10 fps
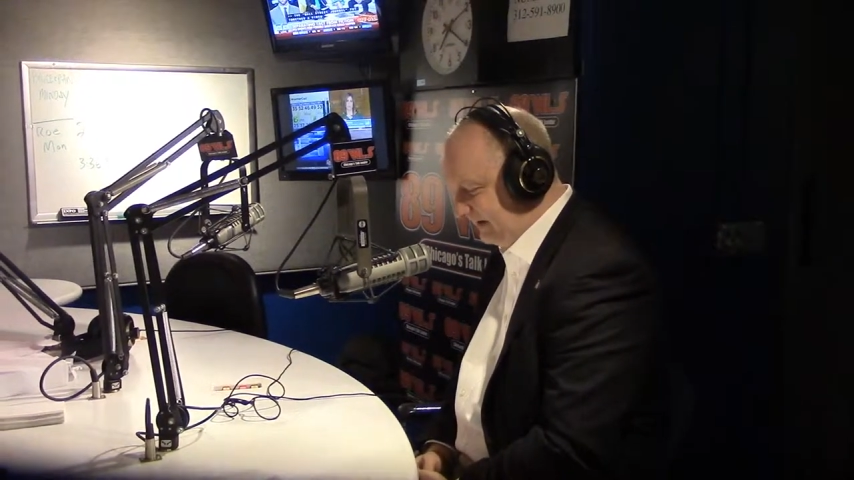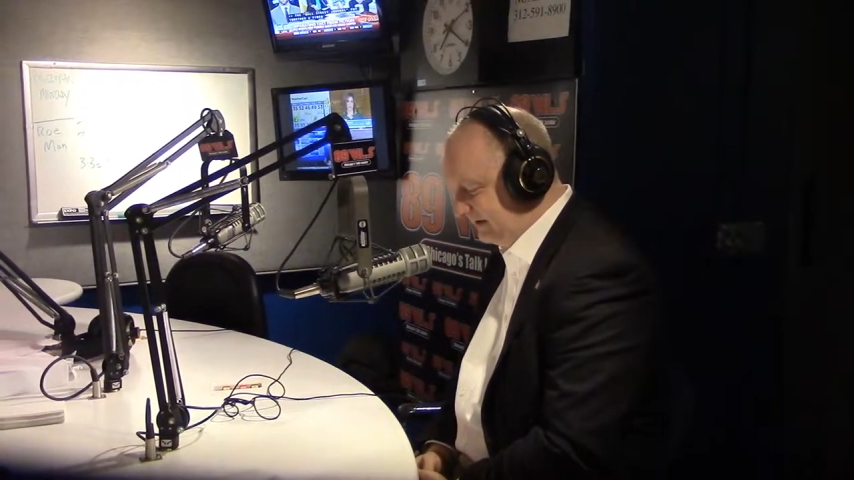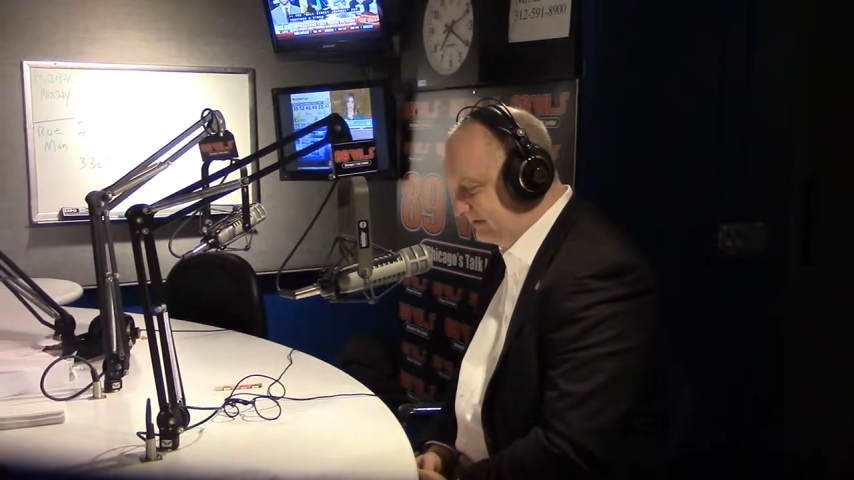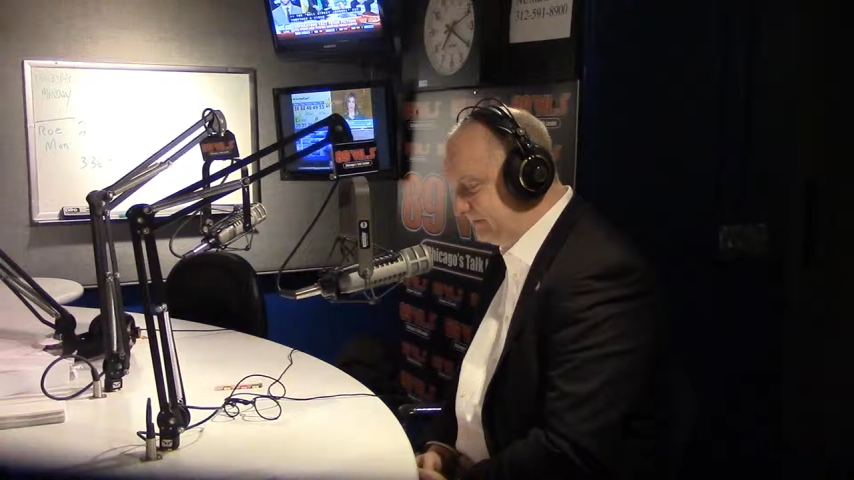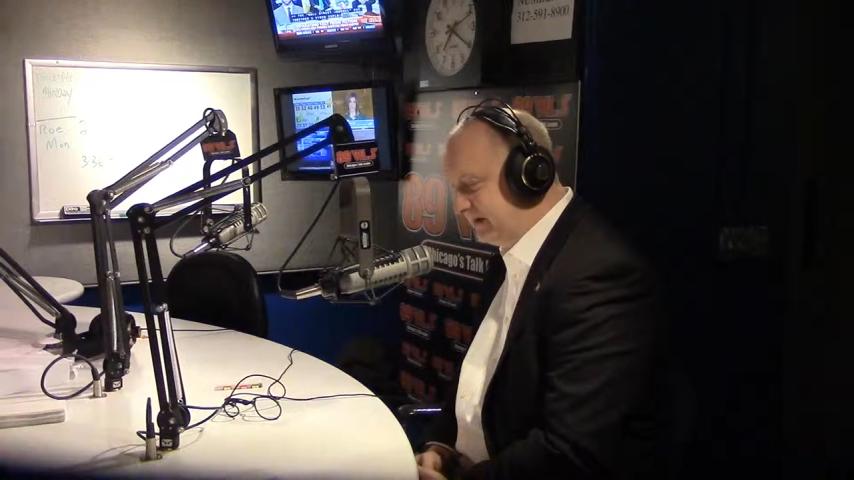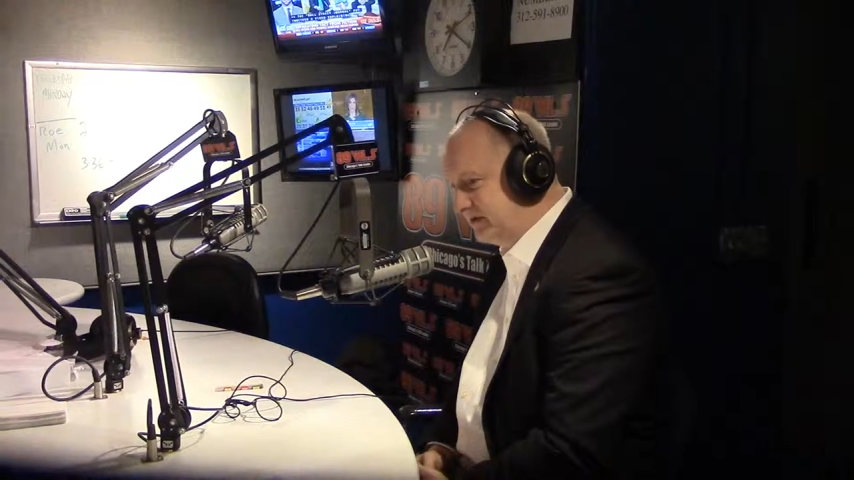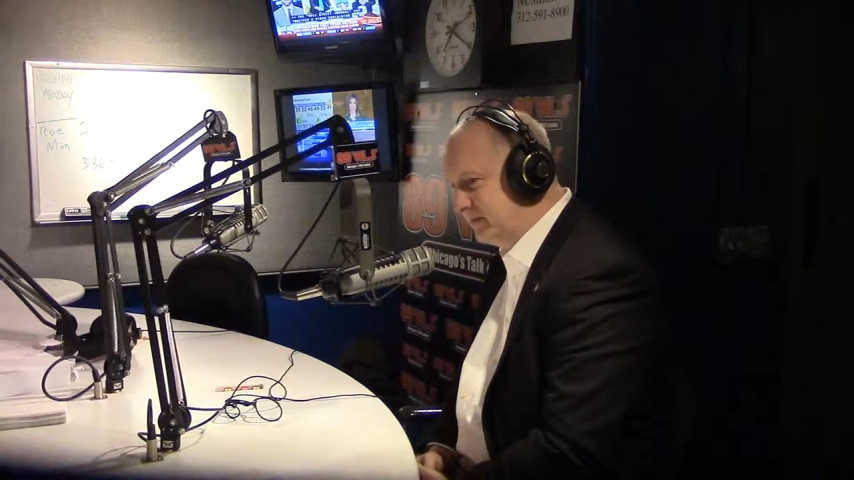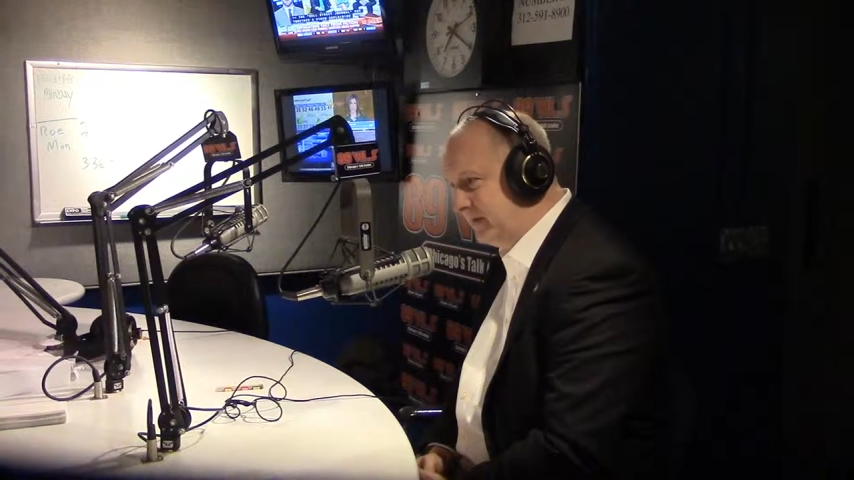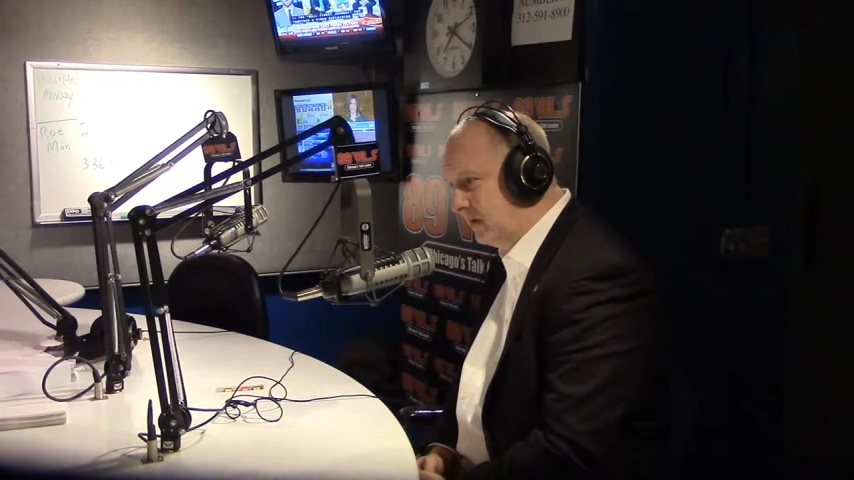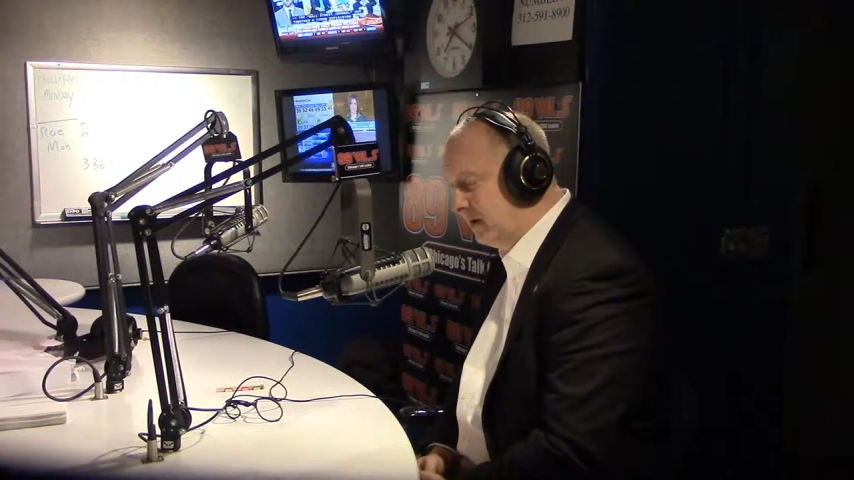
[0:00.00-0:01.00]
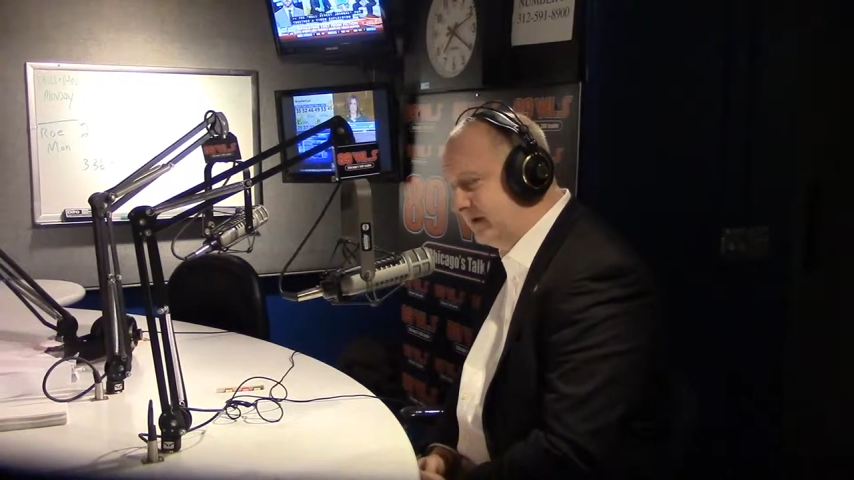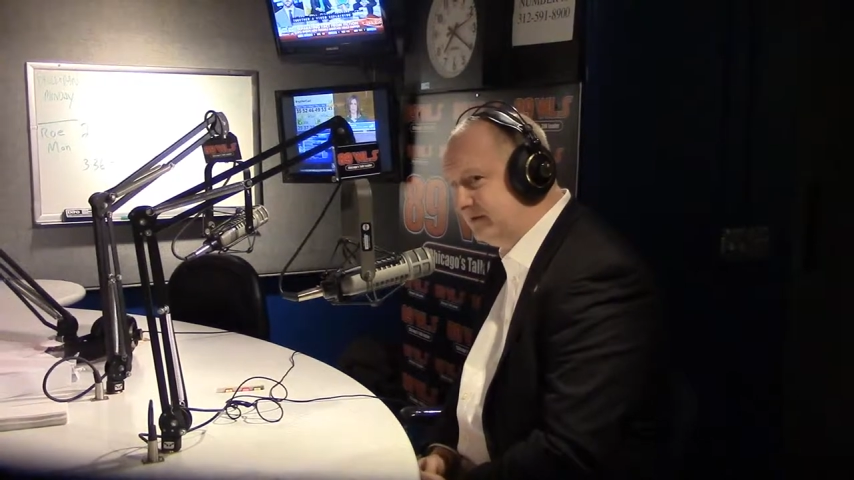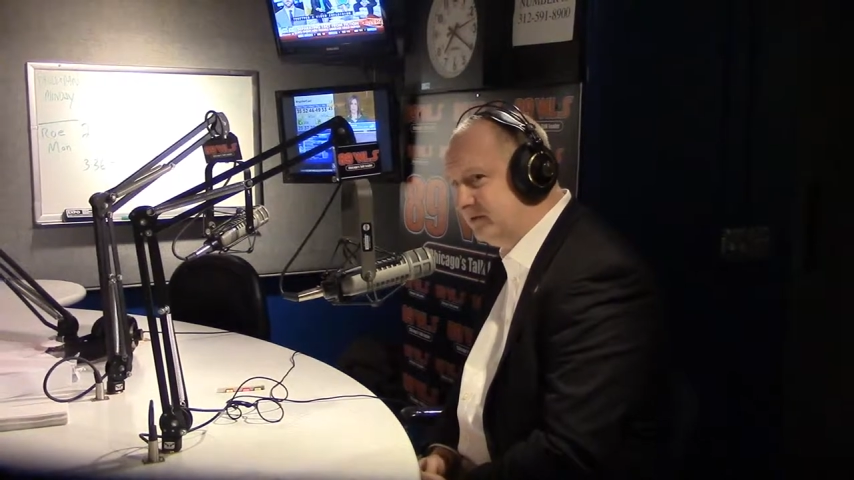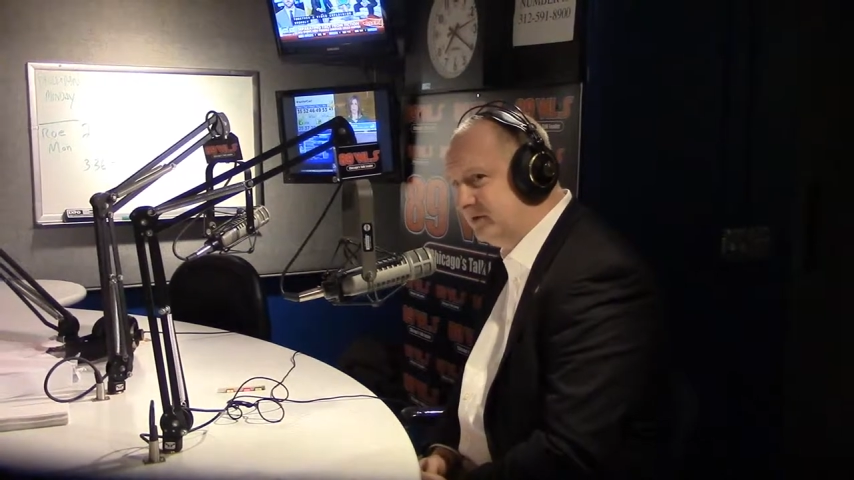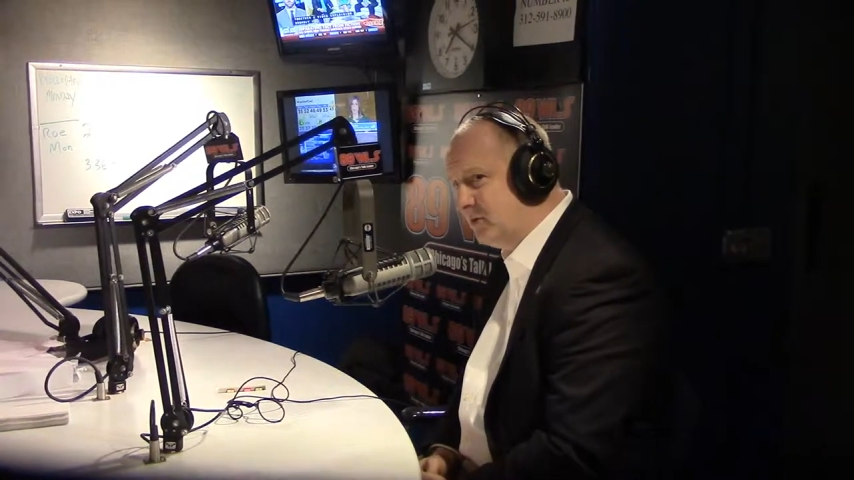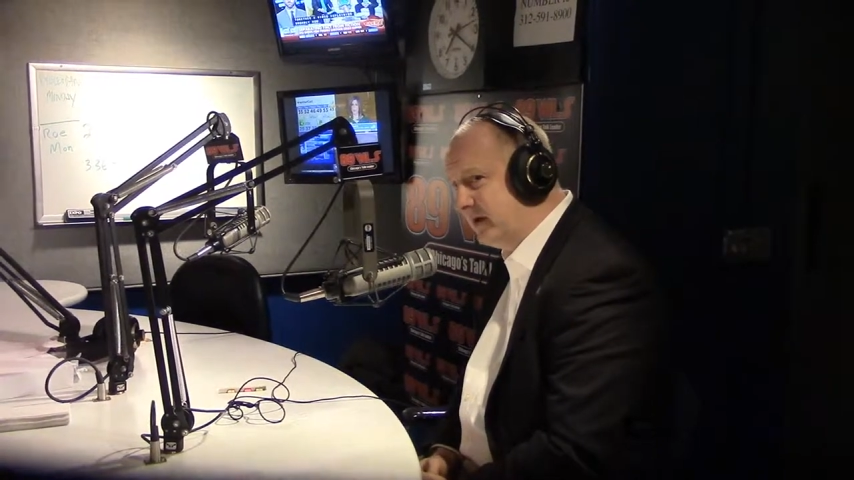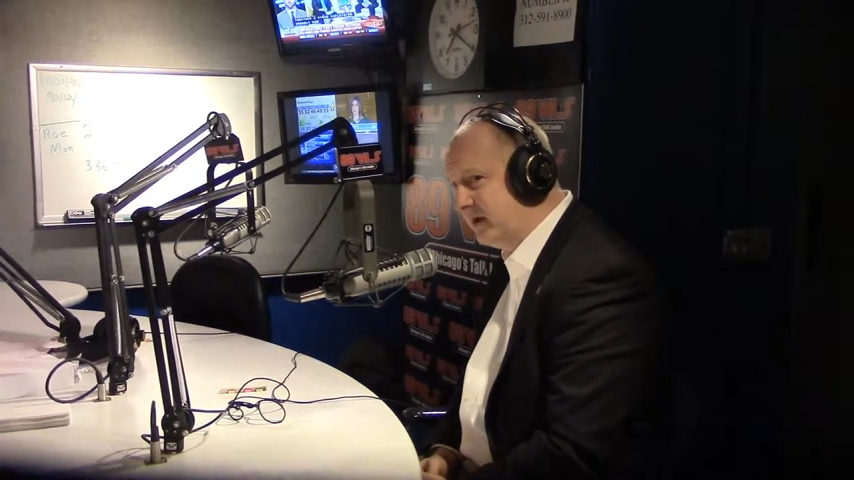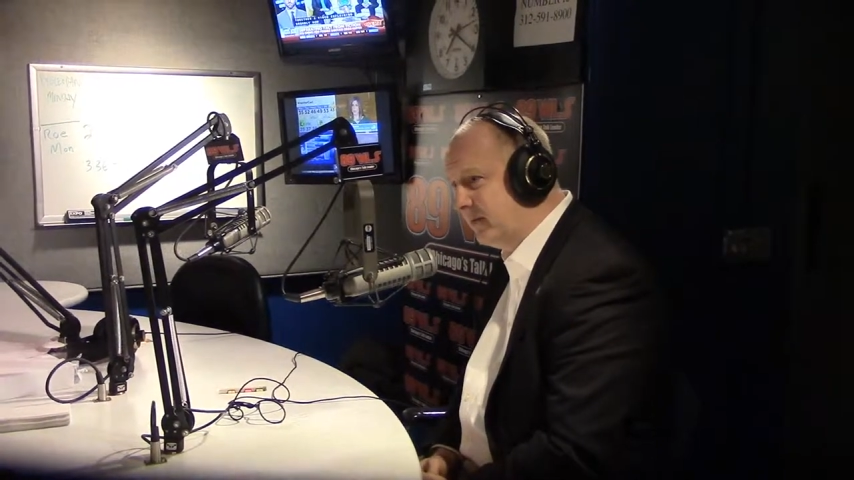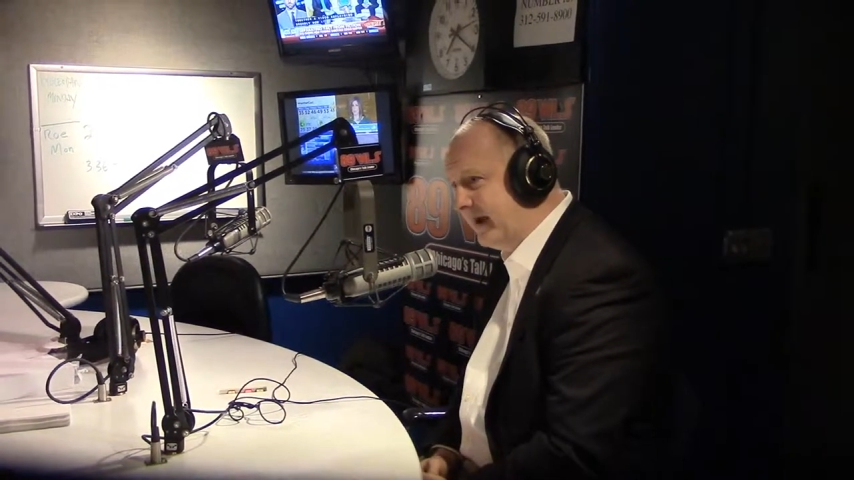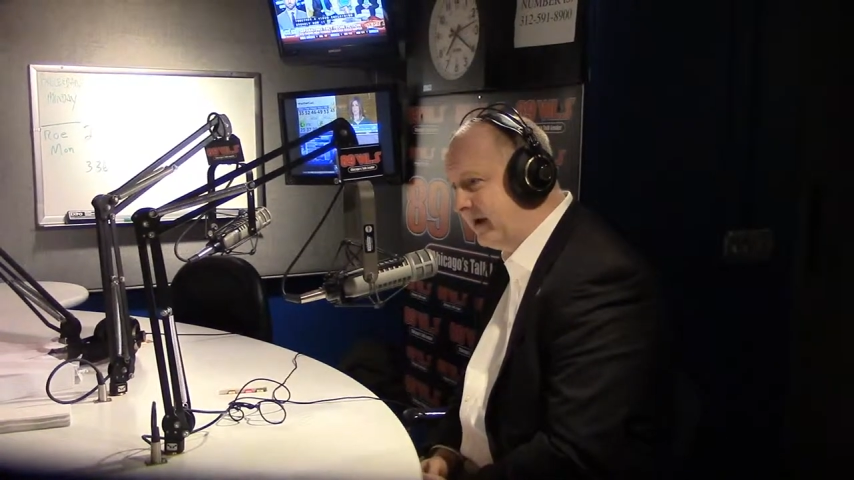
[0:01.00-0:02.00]
Uh, just because you've been a witness to a
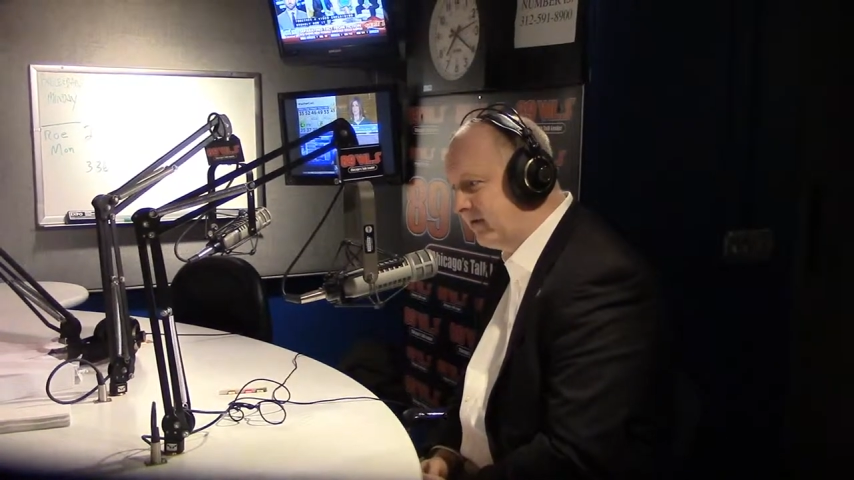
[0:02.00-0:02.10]
20-year bank